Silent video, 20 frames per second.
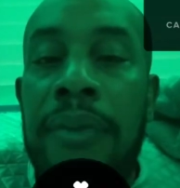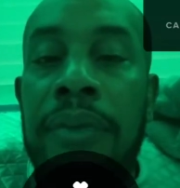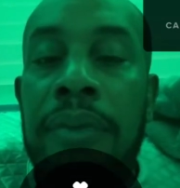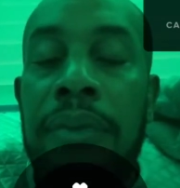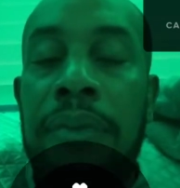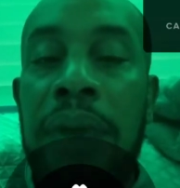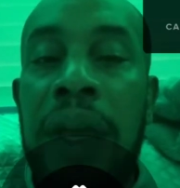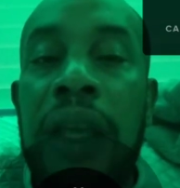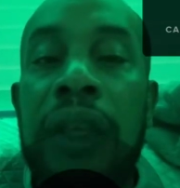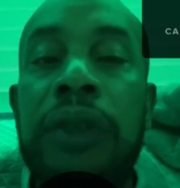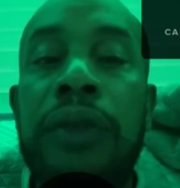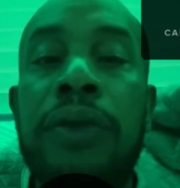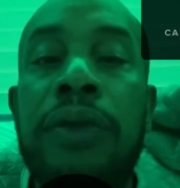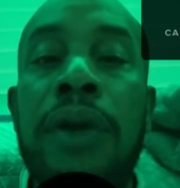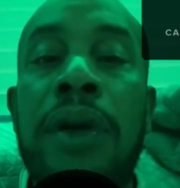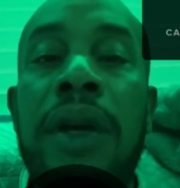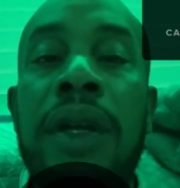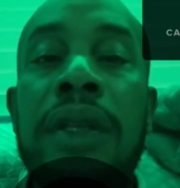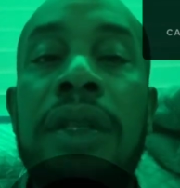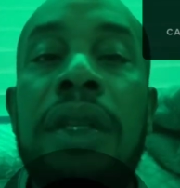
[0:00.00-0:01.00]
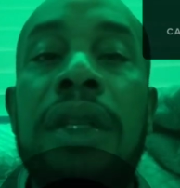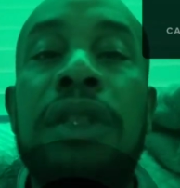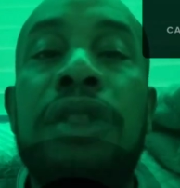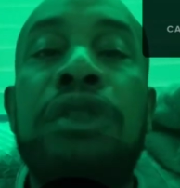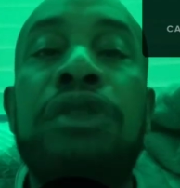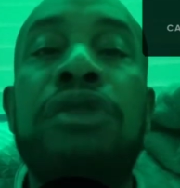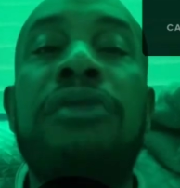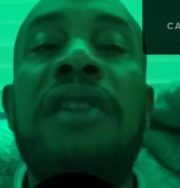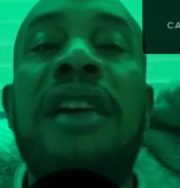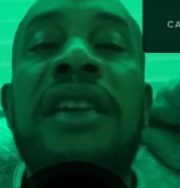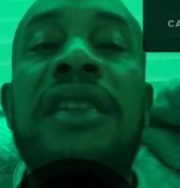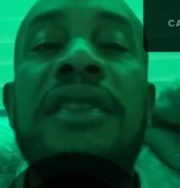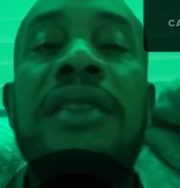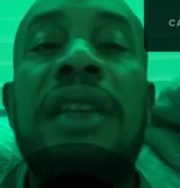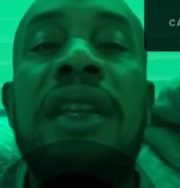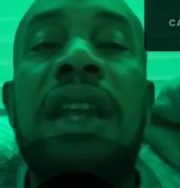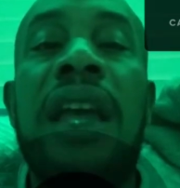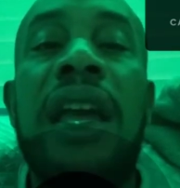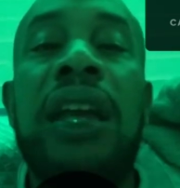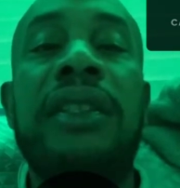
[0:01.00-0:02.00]
based on the stress
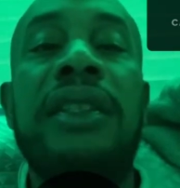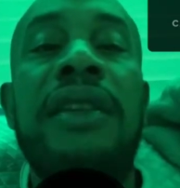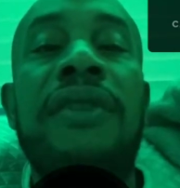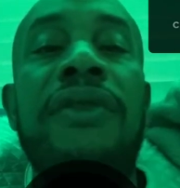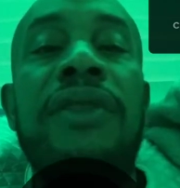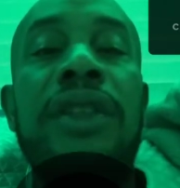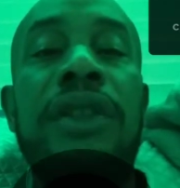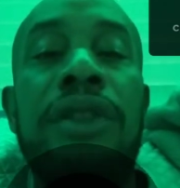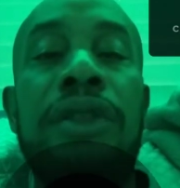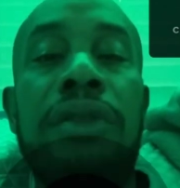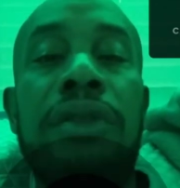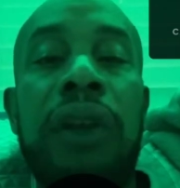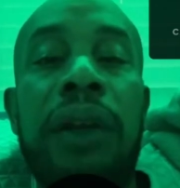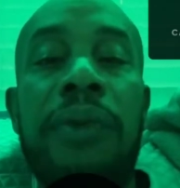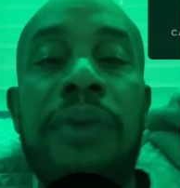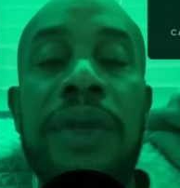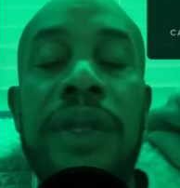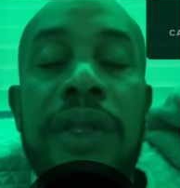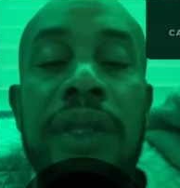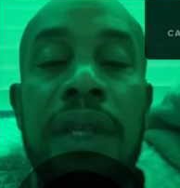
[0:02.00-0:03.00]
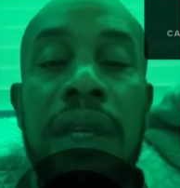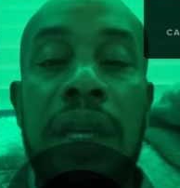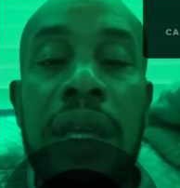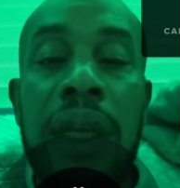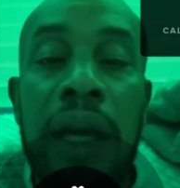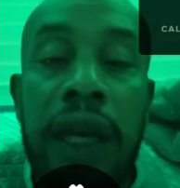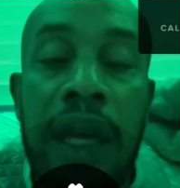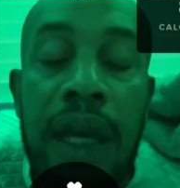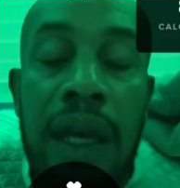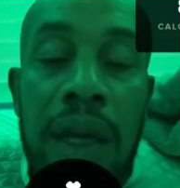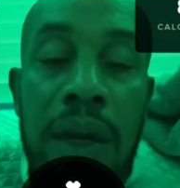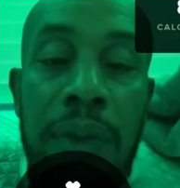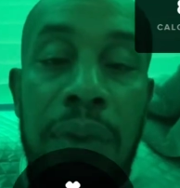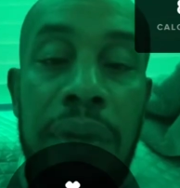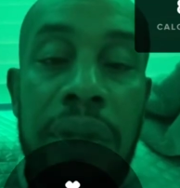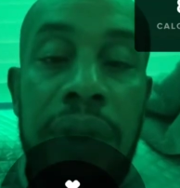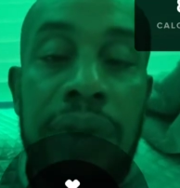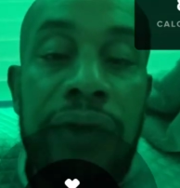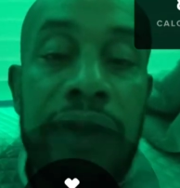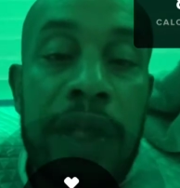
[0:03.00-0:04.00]
and activity strain we see with
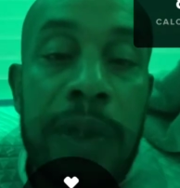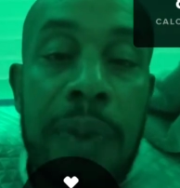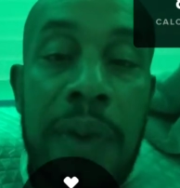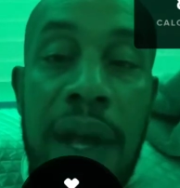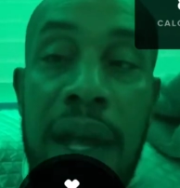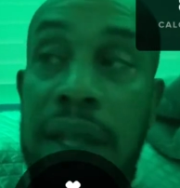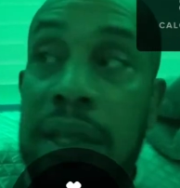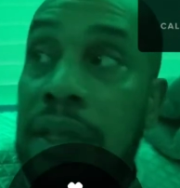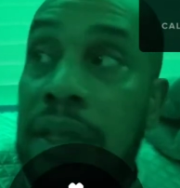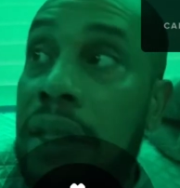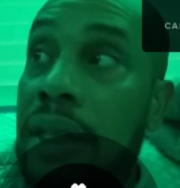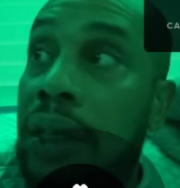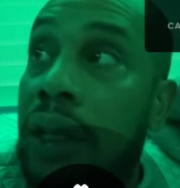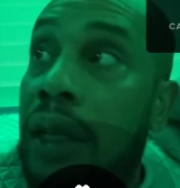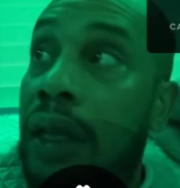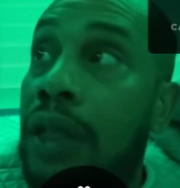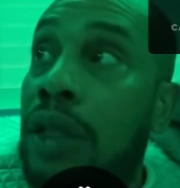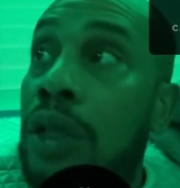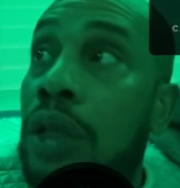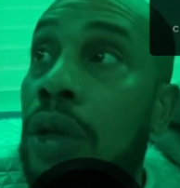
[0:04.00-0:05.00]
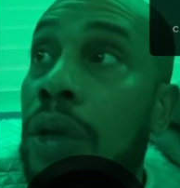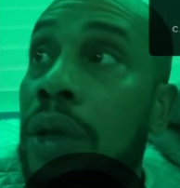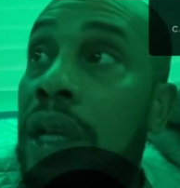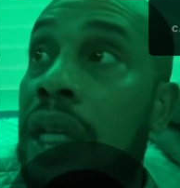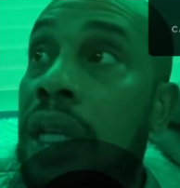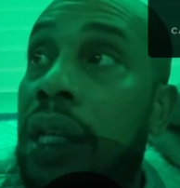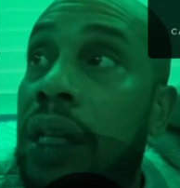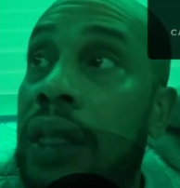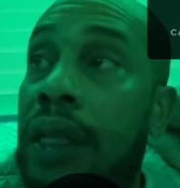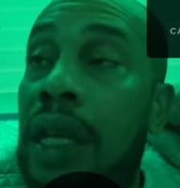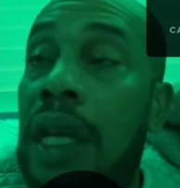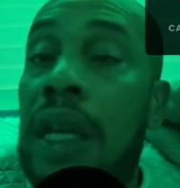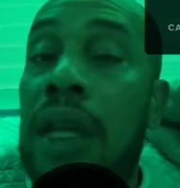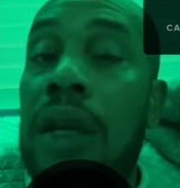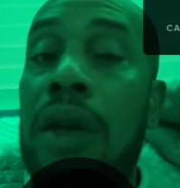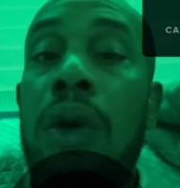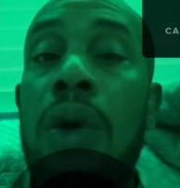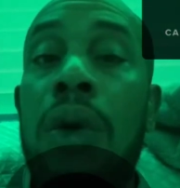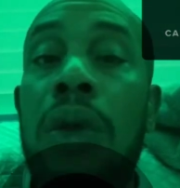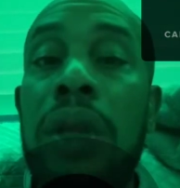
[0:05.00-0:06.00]
the response doing this. And the
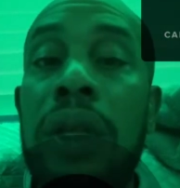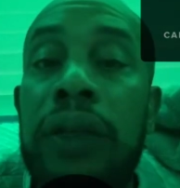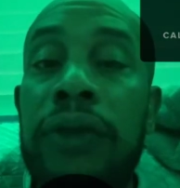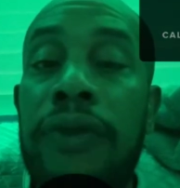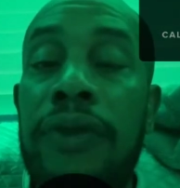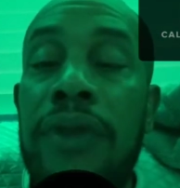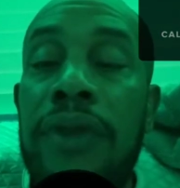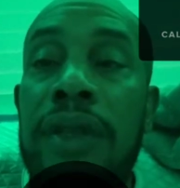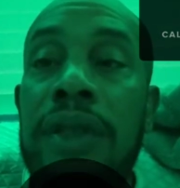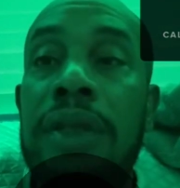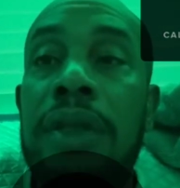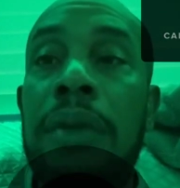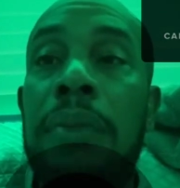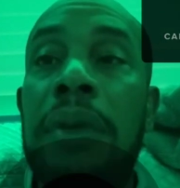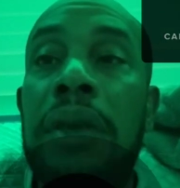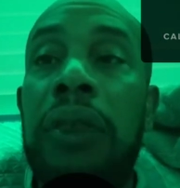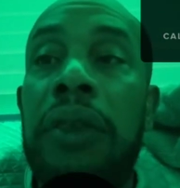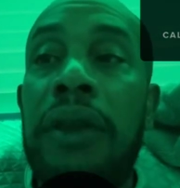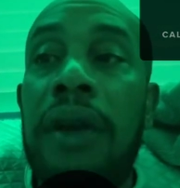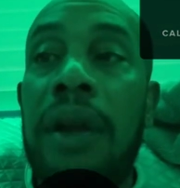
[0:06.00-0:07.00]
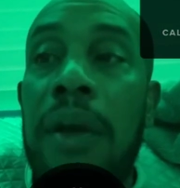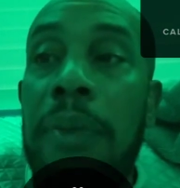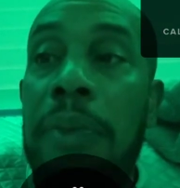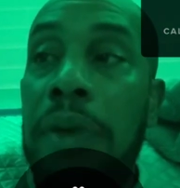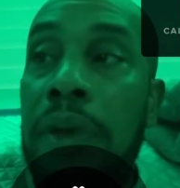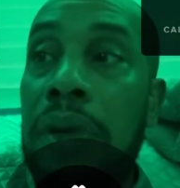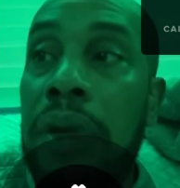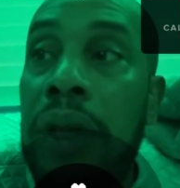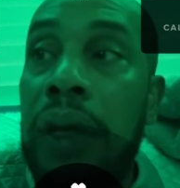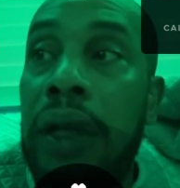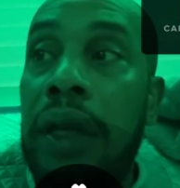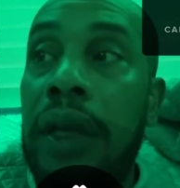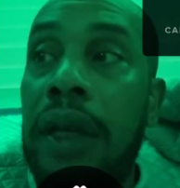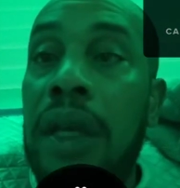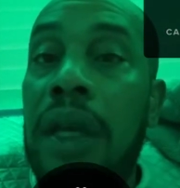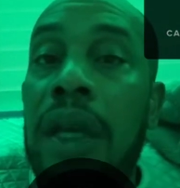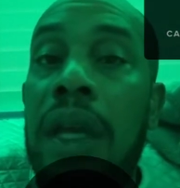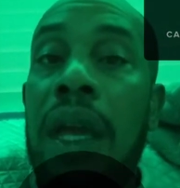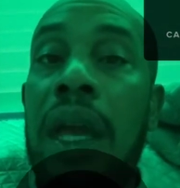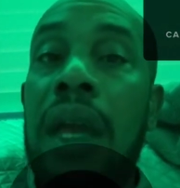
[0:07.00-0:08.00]
goal is for this to be therapeutic
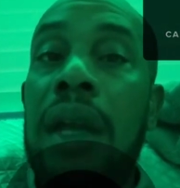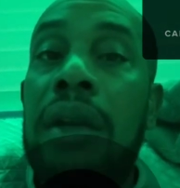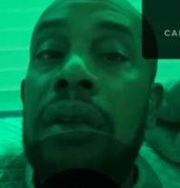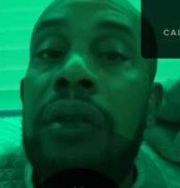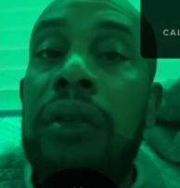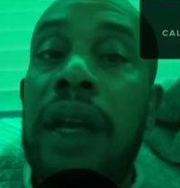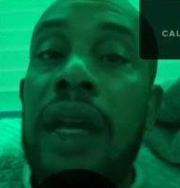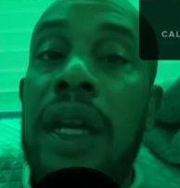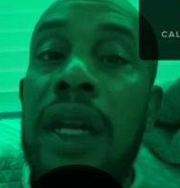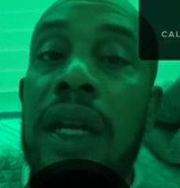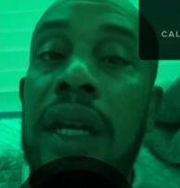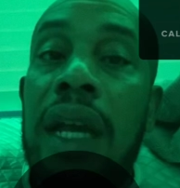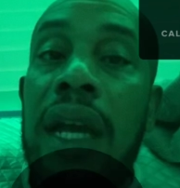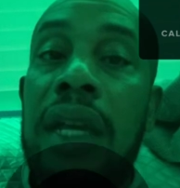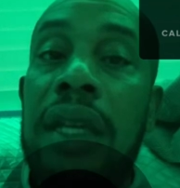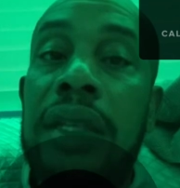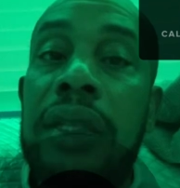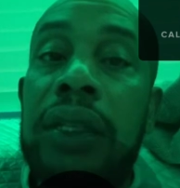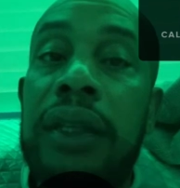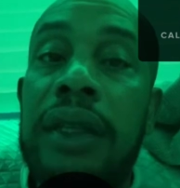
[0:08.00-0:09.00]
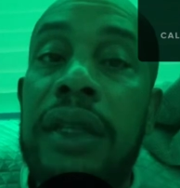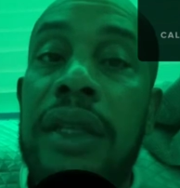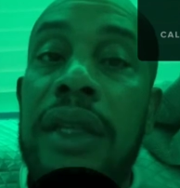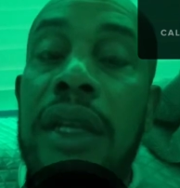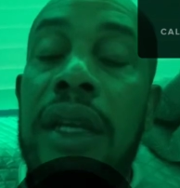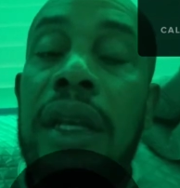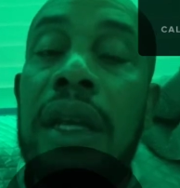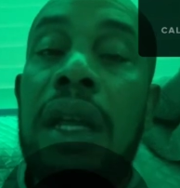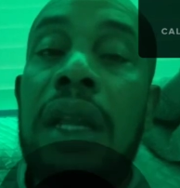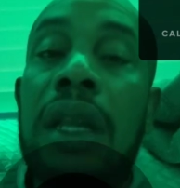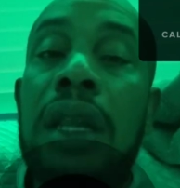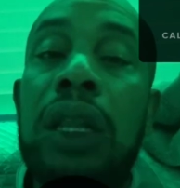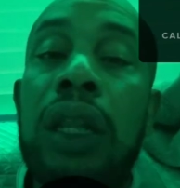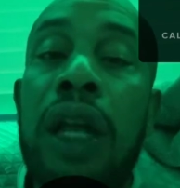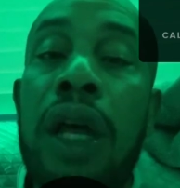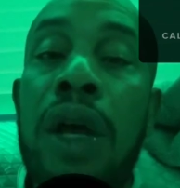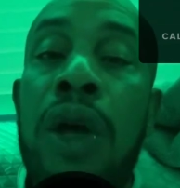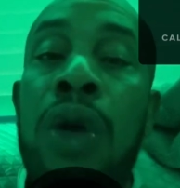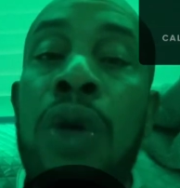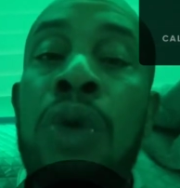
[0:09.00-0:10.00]
and create a nice
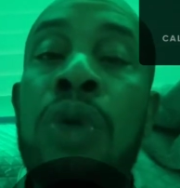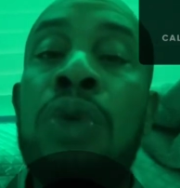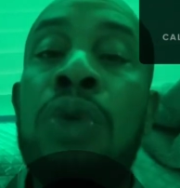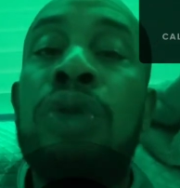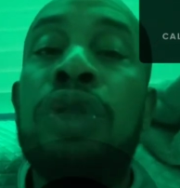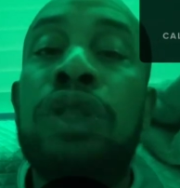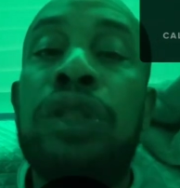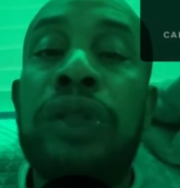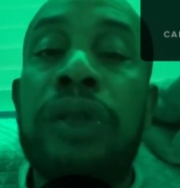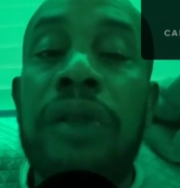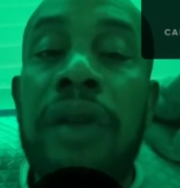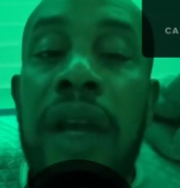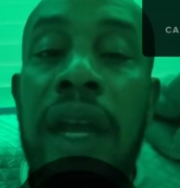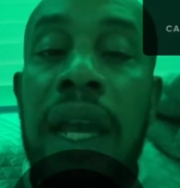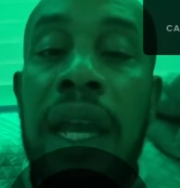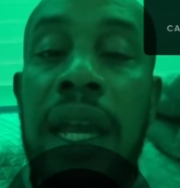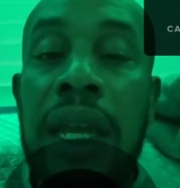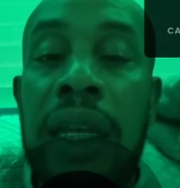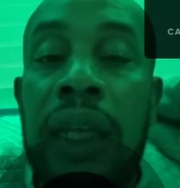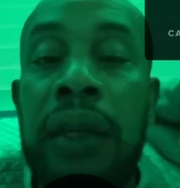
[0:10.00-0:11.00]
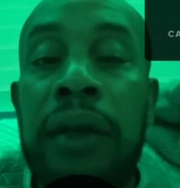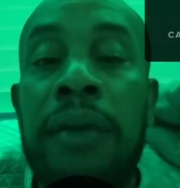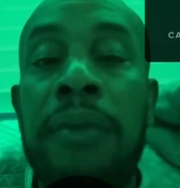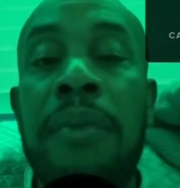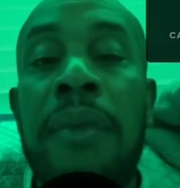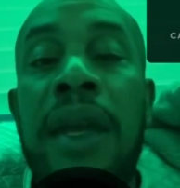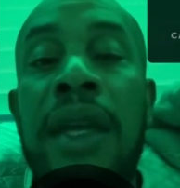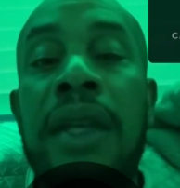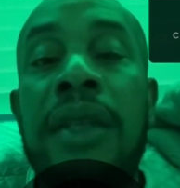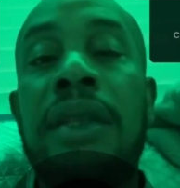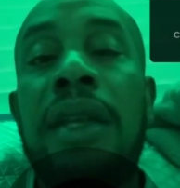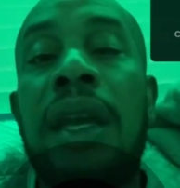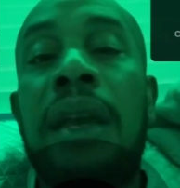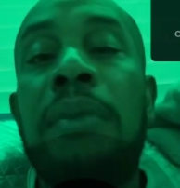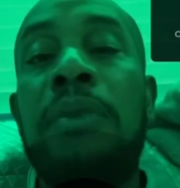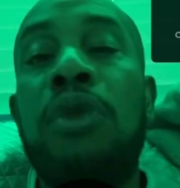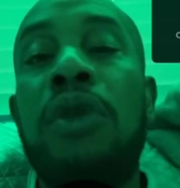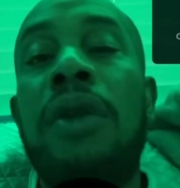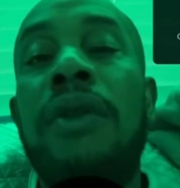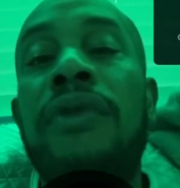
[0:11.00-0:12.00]
low strain, maintain
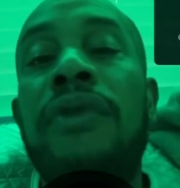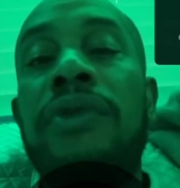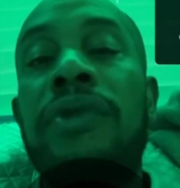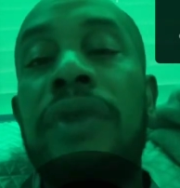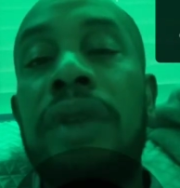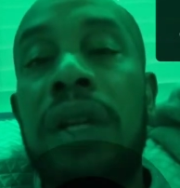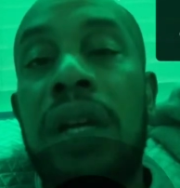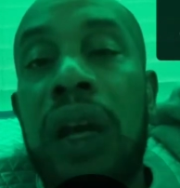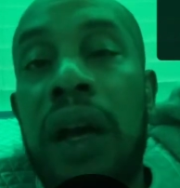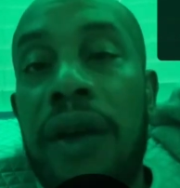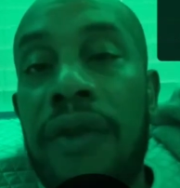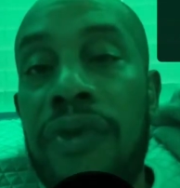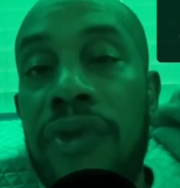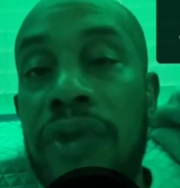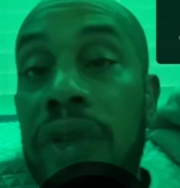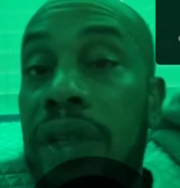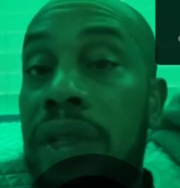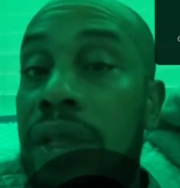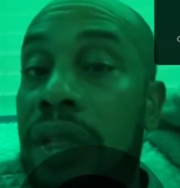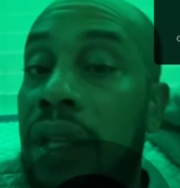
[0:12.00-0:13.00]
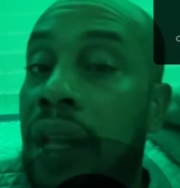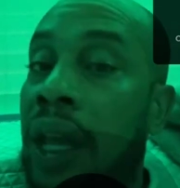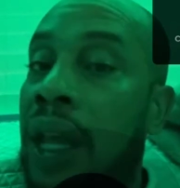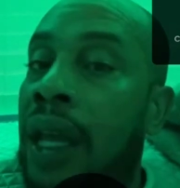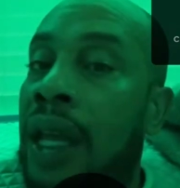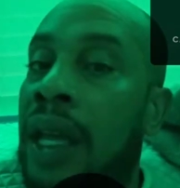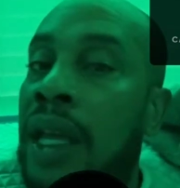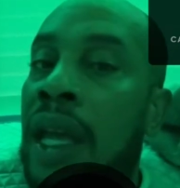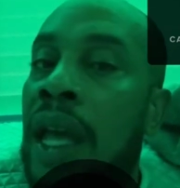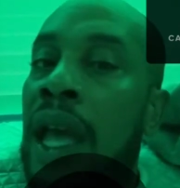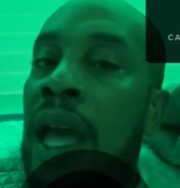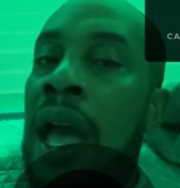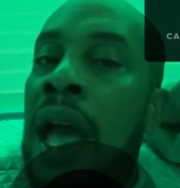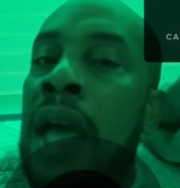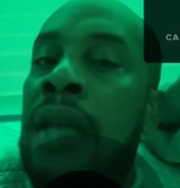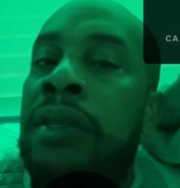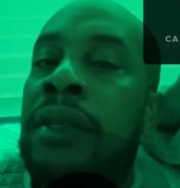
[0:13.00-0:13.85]
more of a recovery state as